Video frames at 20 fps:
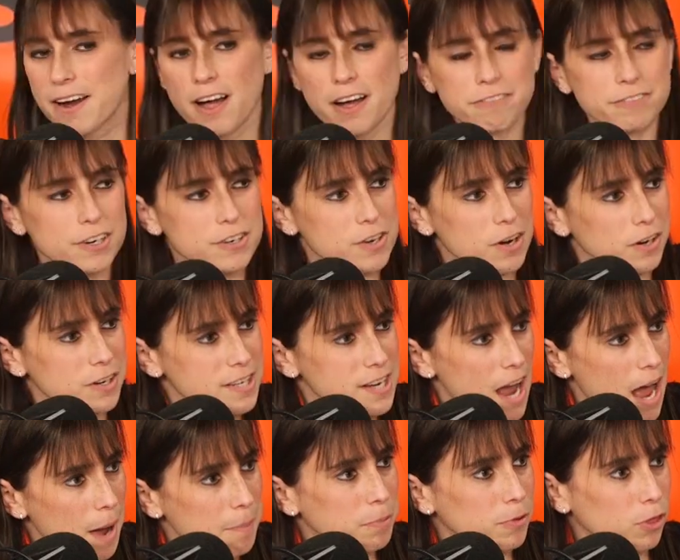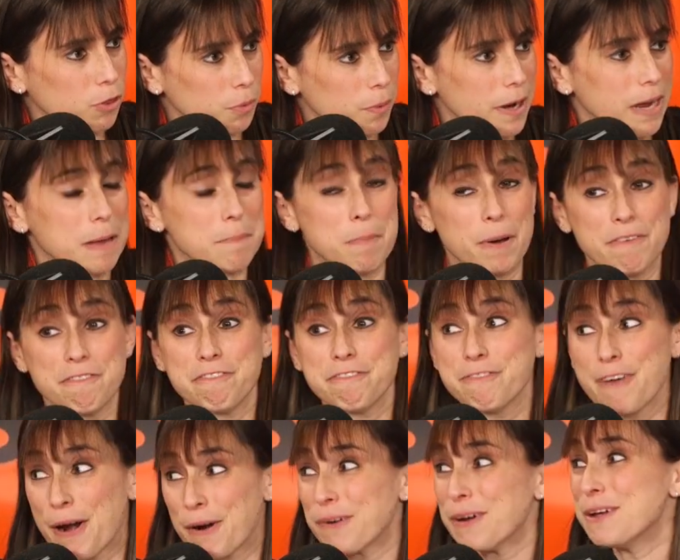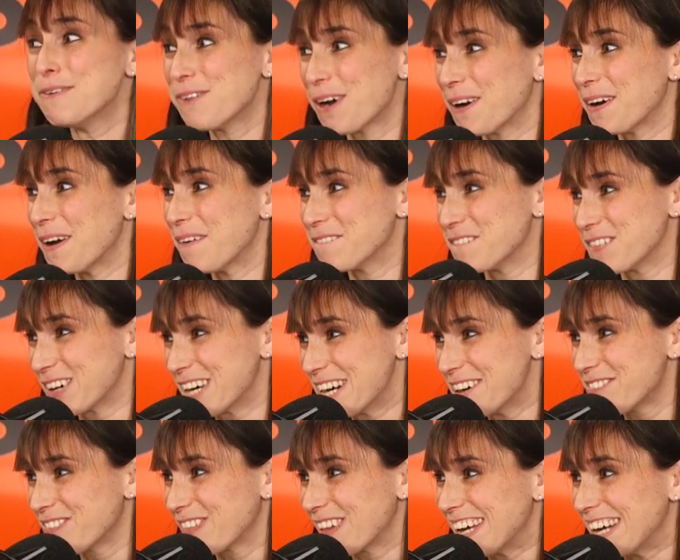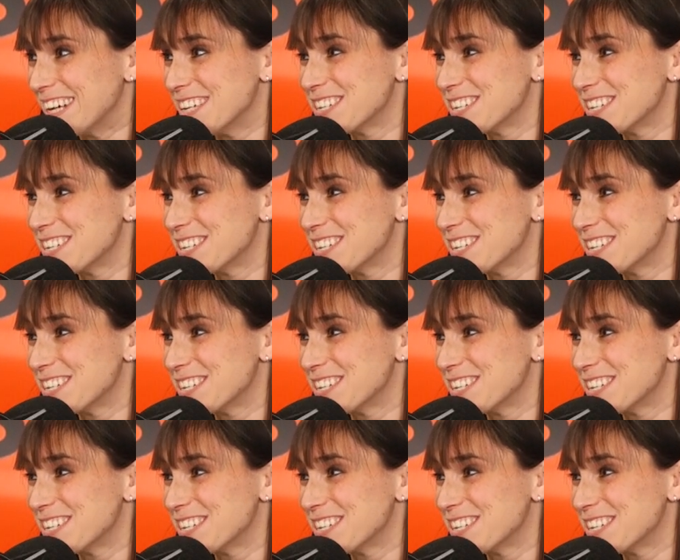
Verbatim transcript: covers our top three, but very, very briefly,